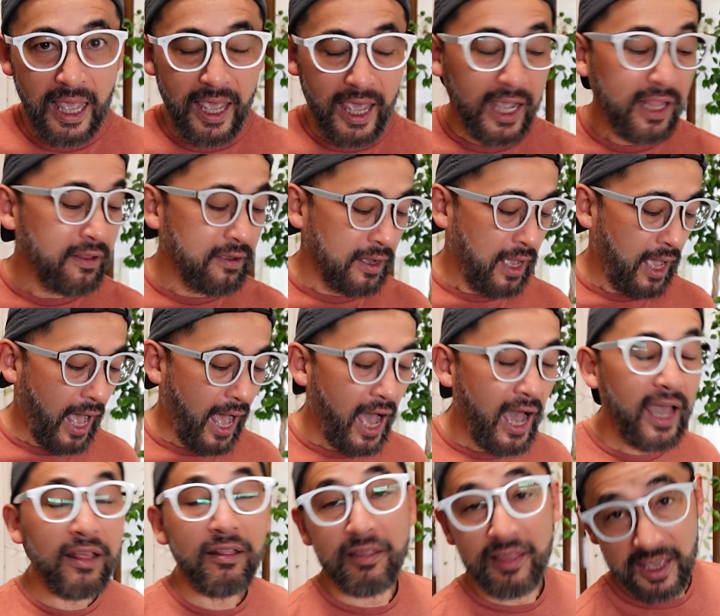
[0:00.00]
And
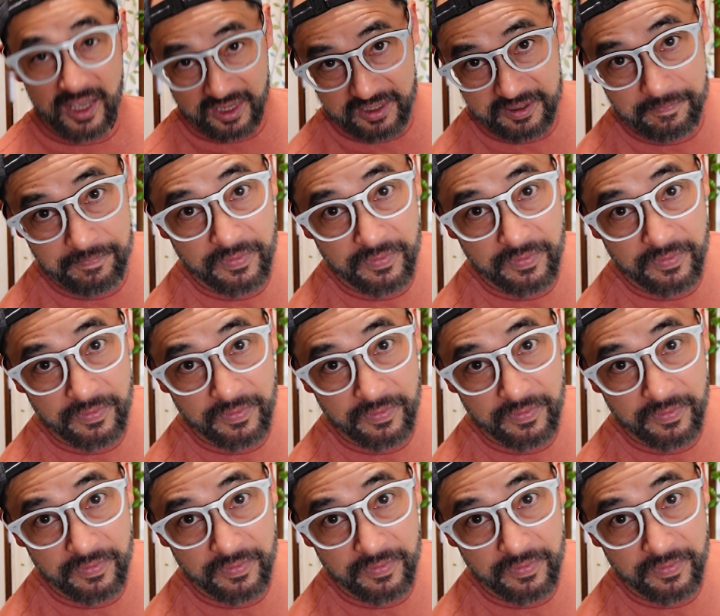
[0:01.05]
I think